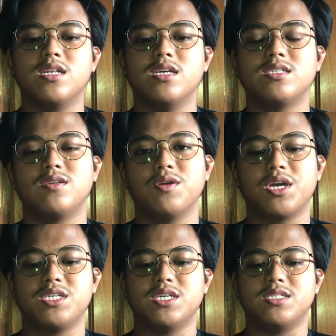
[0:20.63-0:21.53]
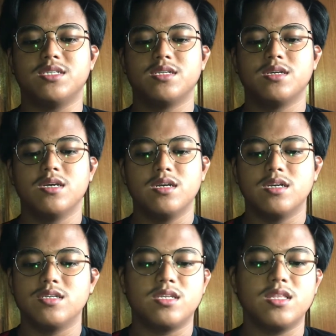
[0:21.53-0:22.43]
is location. A
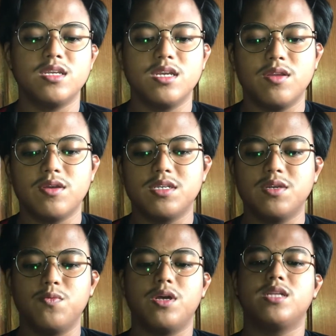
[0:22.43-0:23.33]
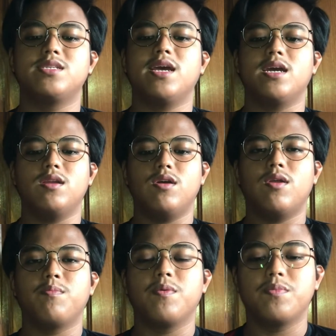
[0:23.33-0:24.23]
strategic location will attract a lot of
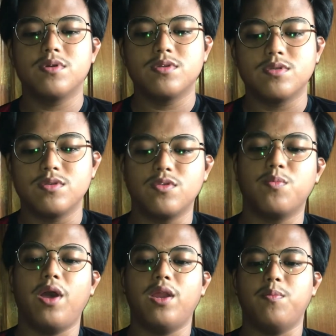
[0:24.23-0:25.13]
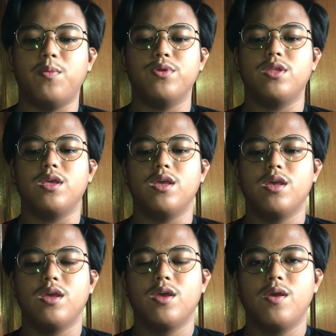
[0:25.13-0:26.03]
people to buy the property.
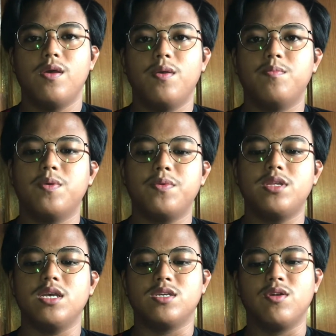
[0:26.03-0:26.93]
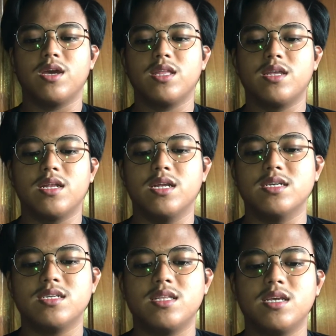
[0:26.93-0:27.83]
Property is located in the
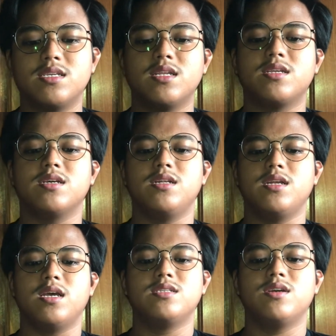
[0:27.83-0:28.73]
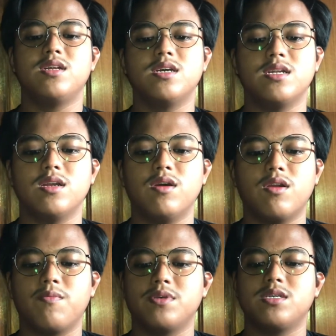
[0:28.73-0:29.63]
city centre and surrounded a lot of
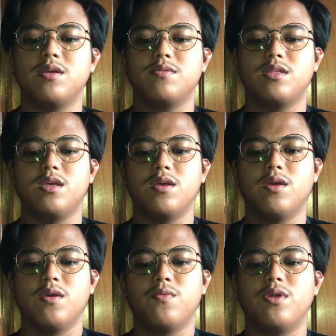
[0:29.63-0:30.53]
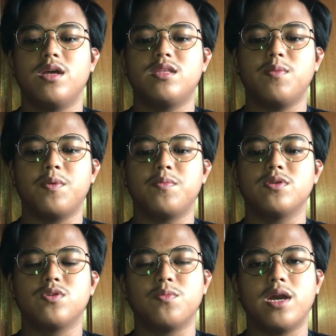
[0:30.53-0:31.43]
facility will attract people
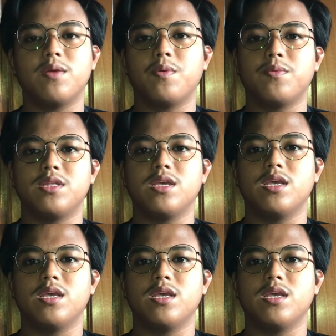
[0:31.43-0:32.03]
to buy the property.